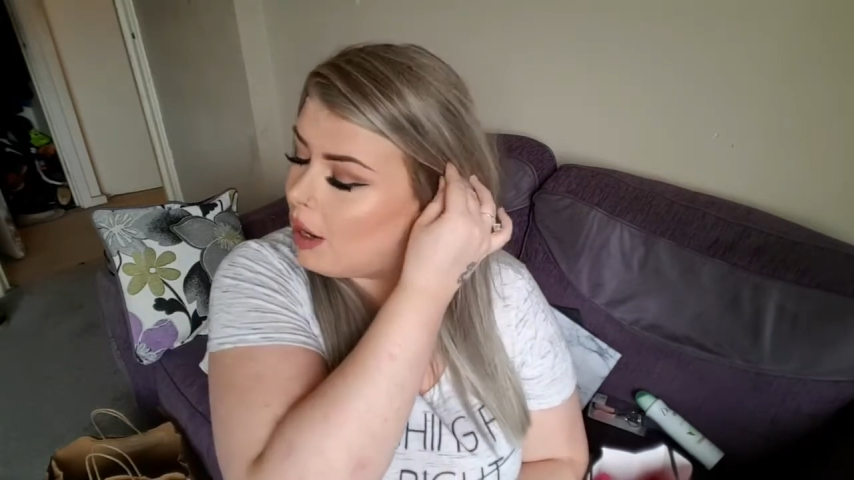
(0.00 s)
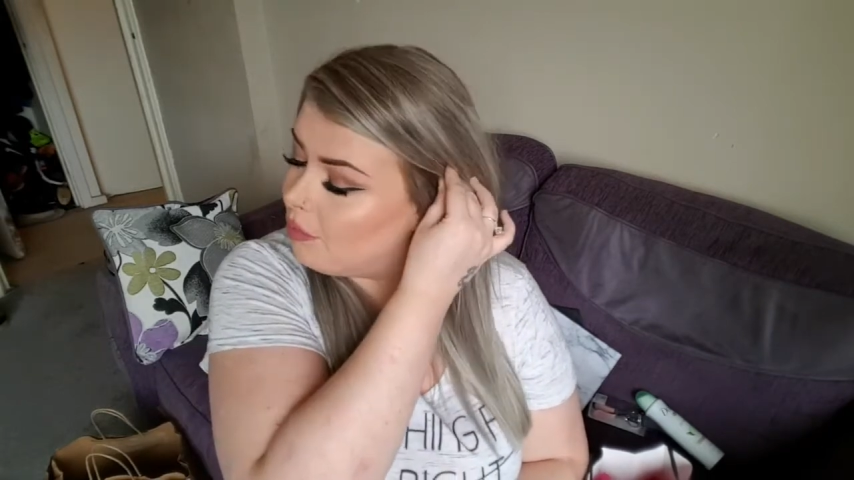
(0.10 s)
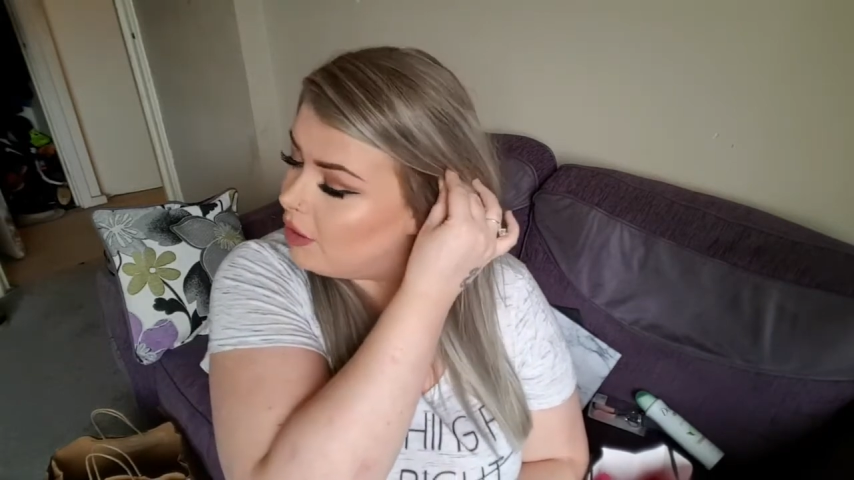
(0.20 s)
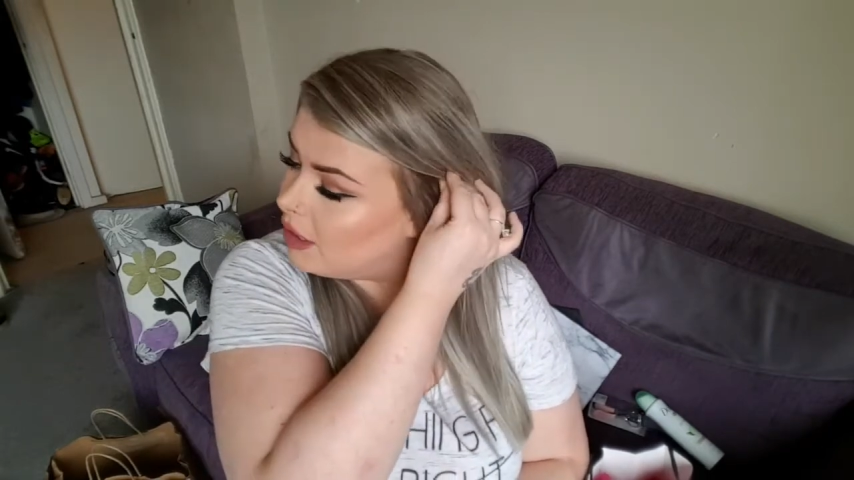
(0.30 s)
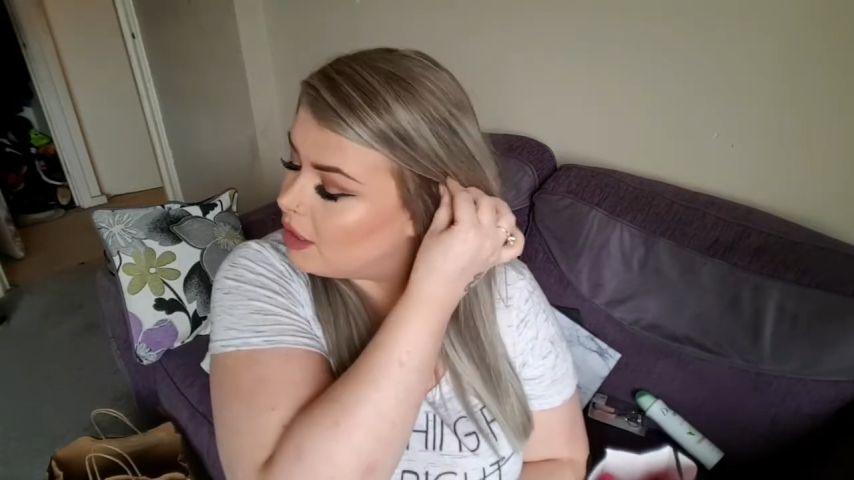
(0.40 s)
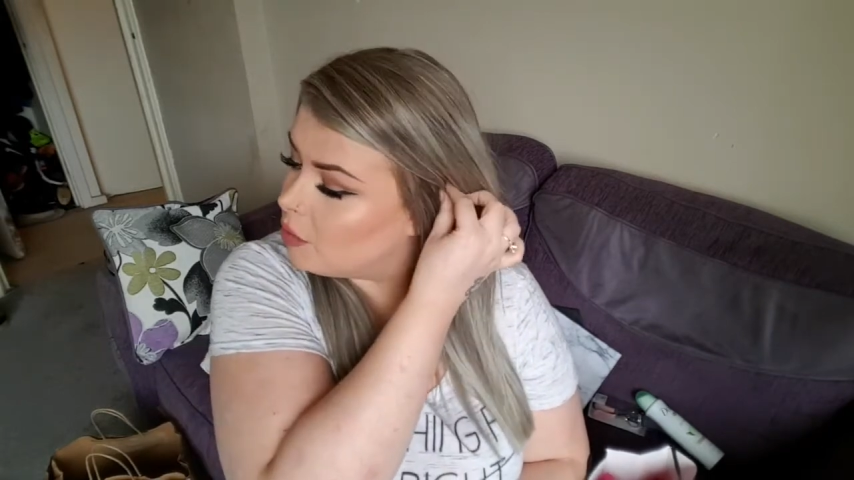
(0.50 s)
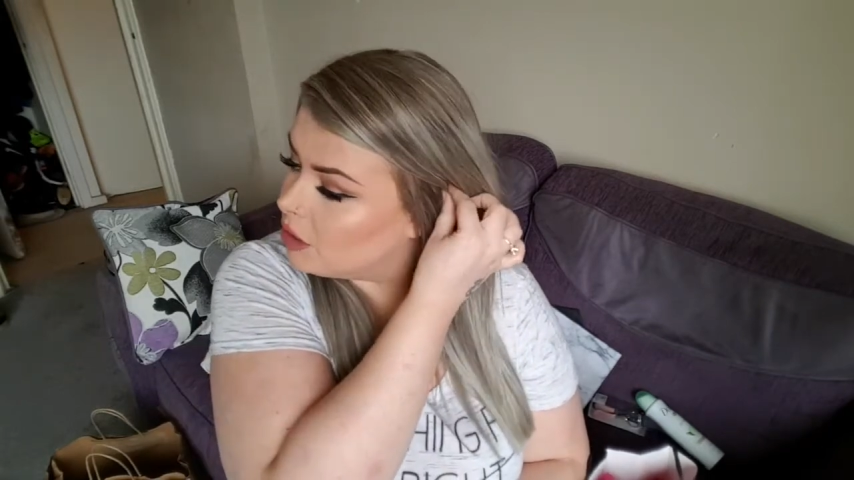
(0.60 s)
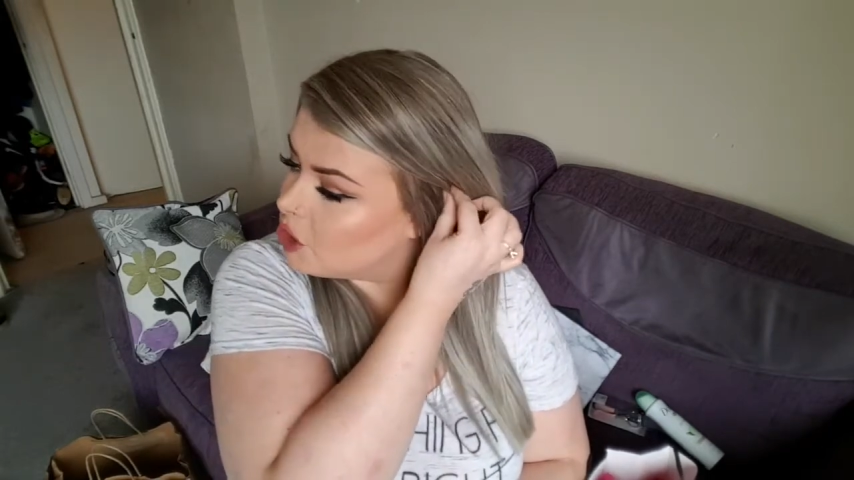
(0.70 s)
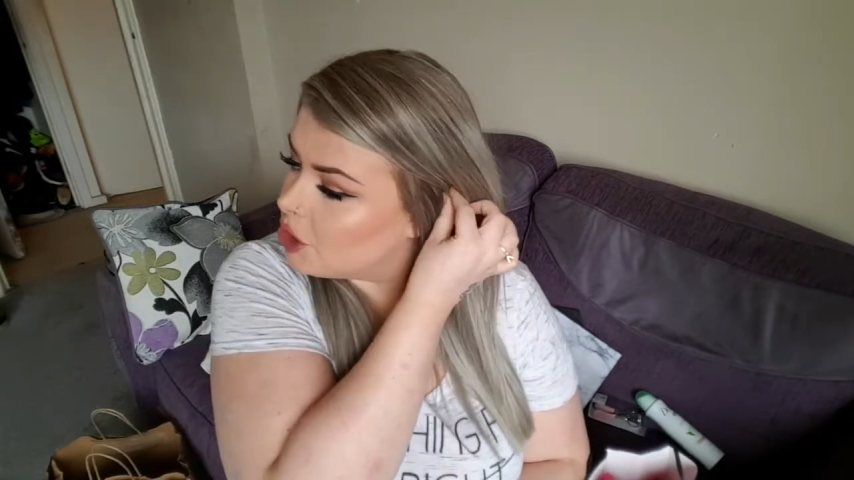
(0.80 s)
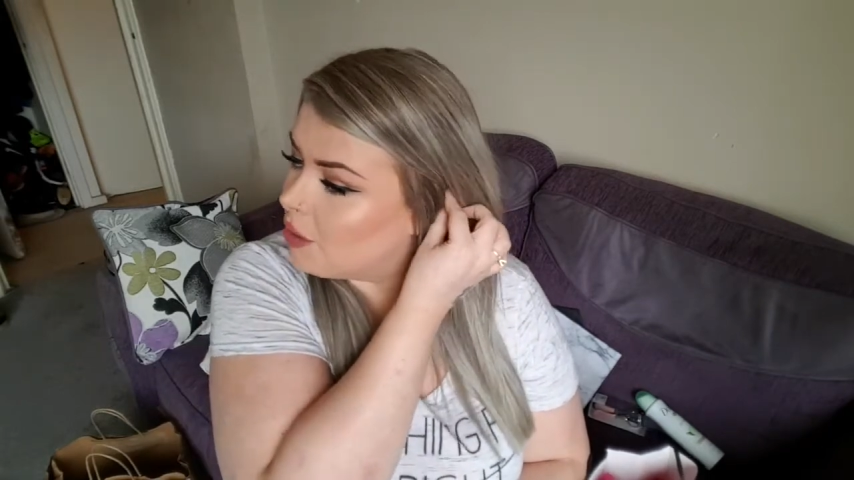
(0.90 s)
I really did
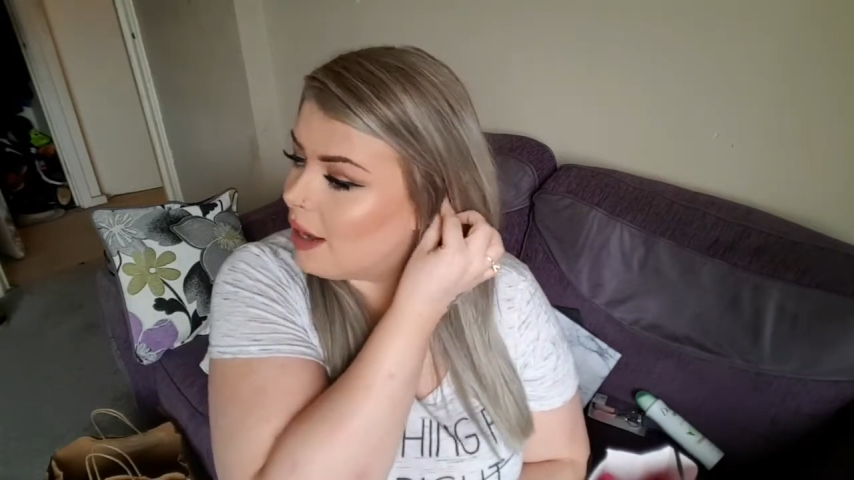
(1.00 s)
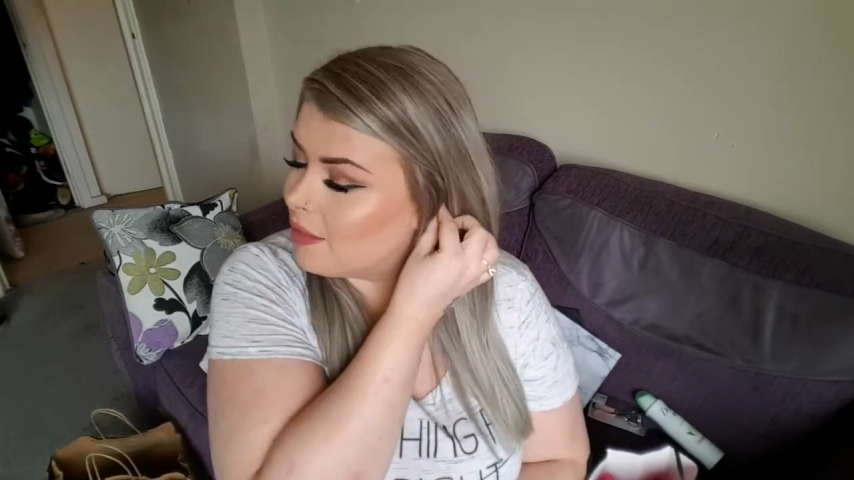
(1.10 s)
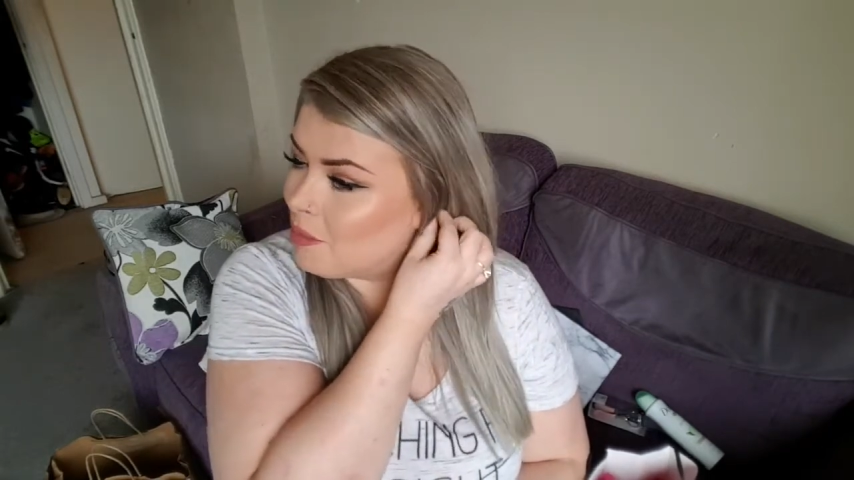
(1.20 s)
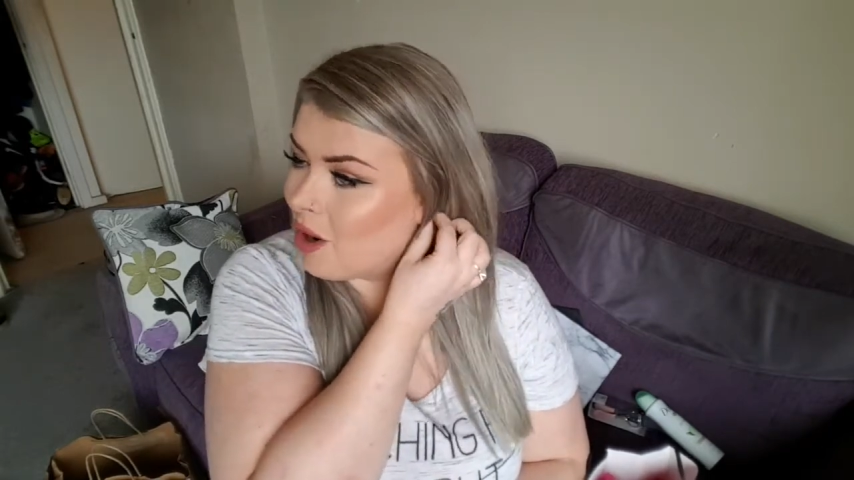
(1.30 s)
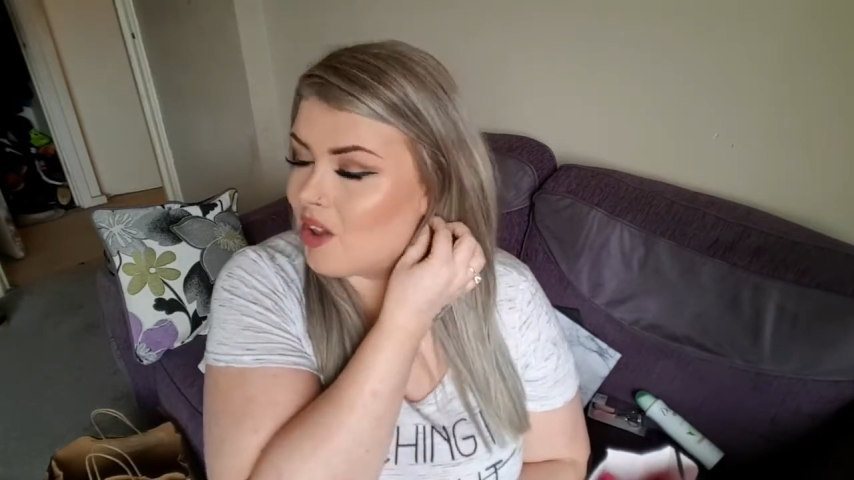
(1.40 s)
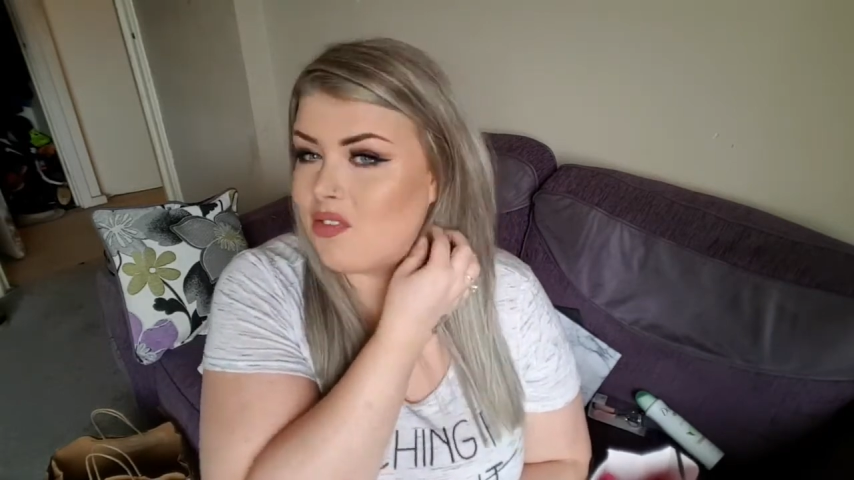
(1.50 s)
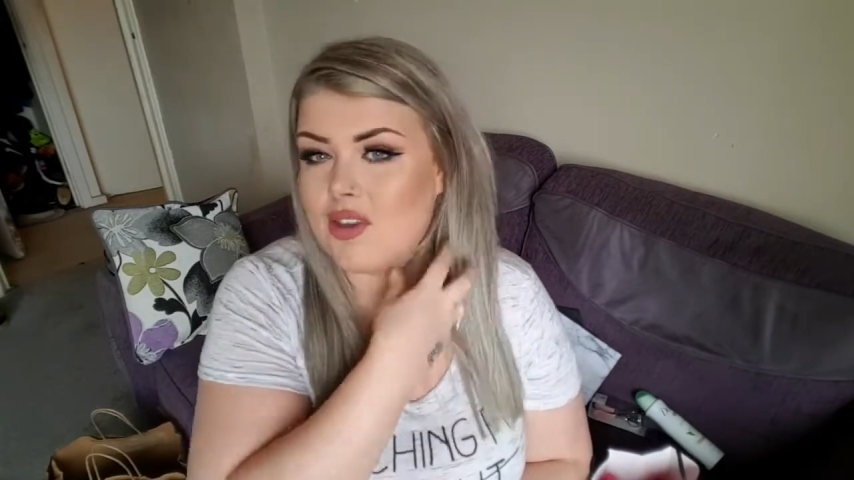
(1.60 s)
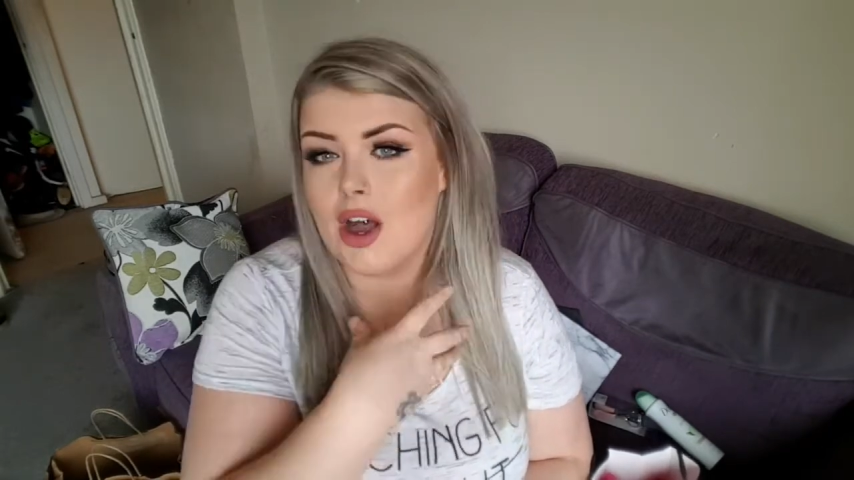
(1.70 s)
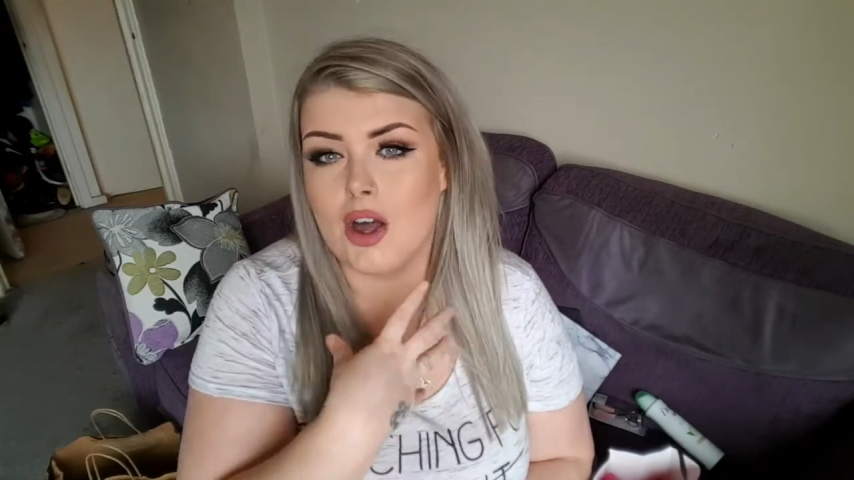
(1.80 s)
want to show how the bras fit